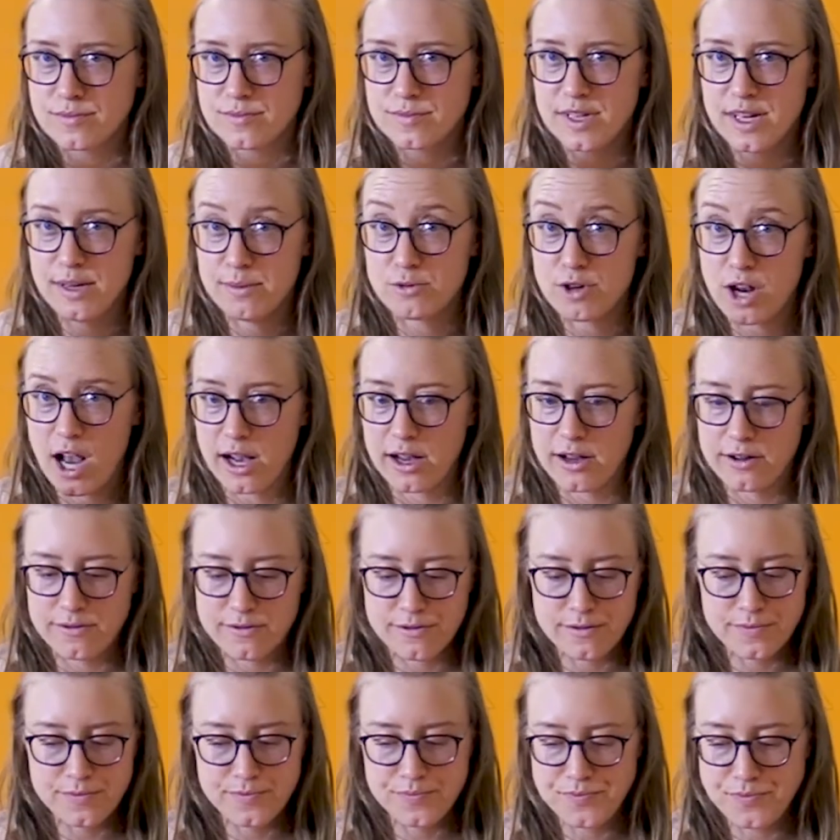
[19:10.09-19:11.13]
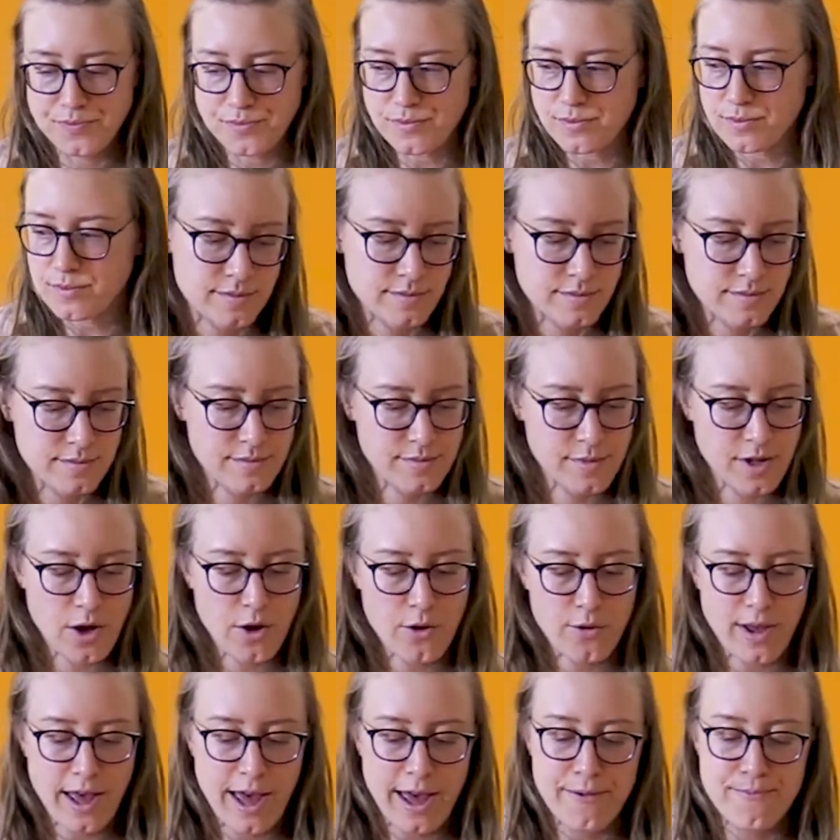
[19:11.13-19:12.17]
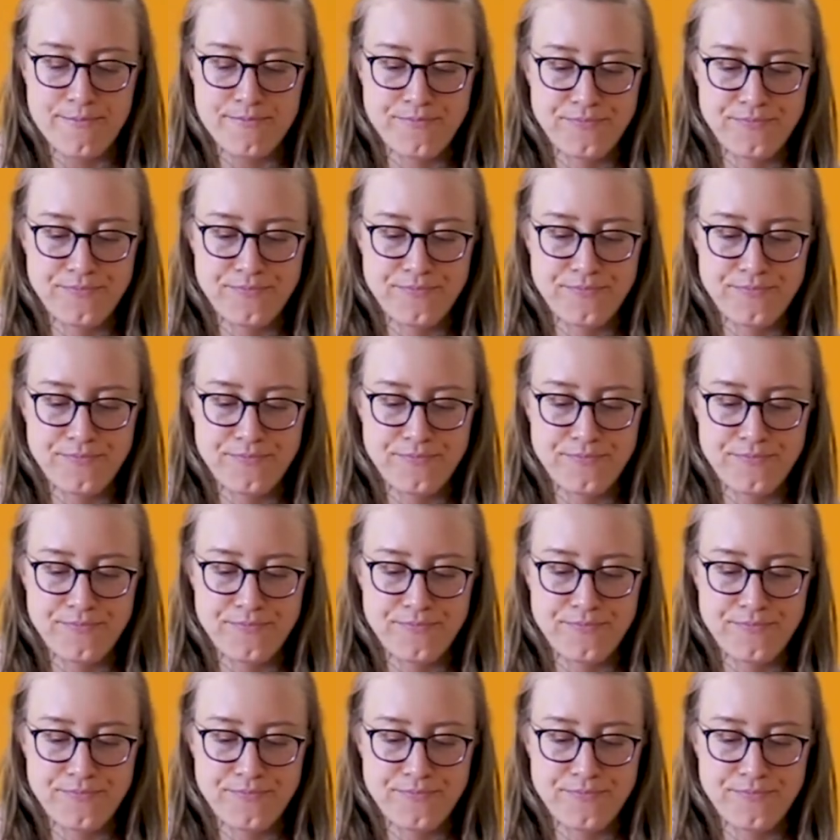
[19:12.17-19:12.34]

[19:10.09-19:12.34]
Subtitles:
keep track of. Okay.